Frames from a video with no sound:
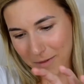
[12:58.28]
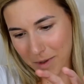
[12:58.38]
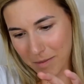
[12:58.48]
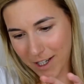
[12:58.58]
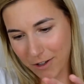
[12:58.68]

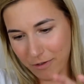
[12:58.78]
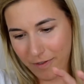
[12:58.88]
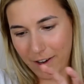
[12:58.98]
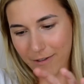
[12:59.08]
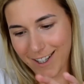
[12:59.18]
be my new
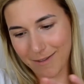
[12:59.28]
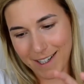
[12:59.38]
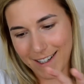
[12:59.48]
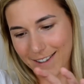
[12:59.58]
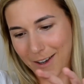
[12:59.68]
favorite
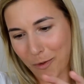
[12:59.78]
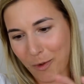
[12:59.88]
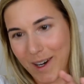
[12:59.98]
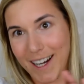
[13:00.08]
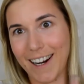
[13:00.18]
because I
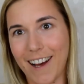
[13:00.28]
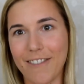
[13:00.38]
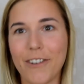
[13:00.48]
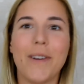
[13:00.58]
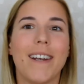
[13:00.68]
really
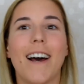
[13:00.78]
love green